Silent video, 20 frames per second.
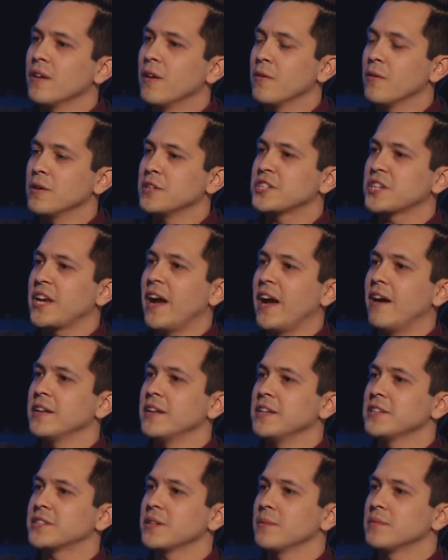Orange
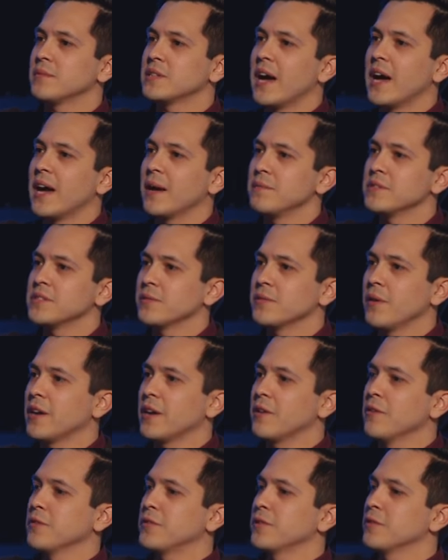County, sometimes
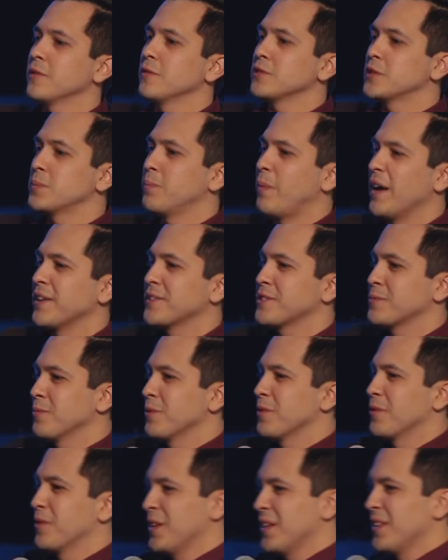I go through those spots
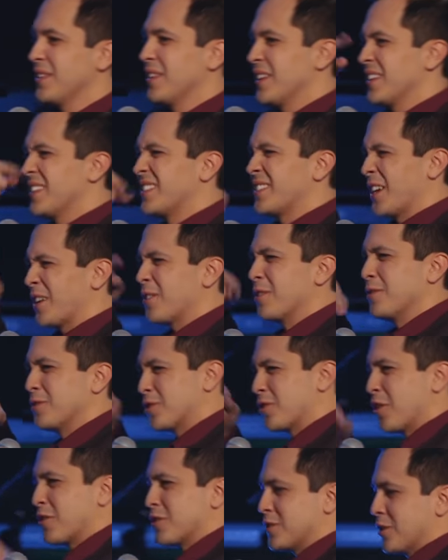where the, the signal
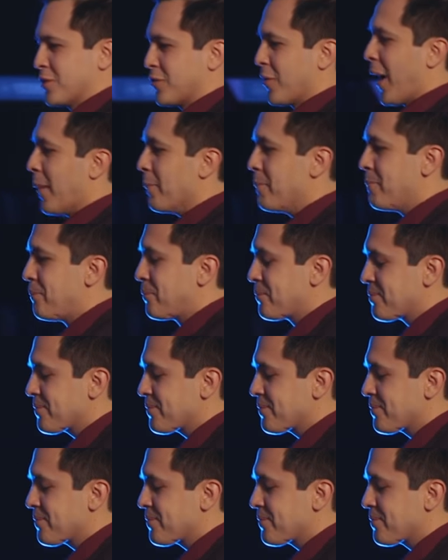starts to drop.